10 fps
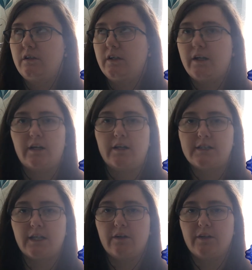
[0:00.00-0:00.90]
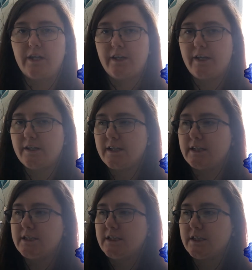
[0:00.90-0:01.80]
uh, a singer and then the
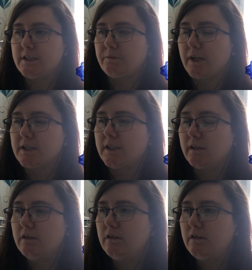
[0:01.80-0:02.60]
dancers, I'm guessing.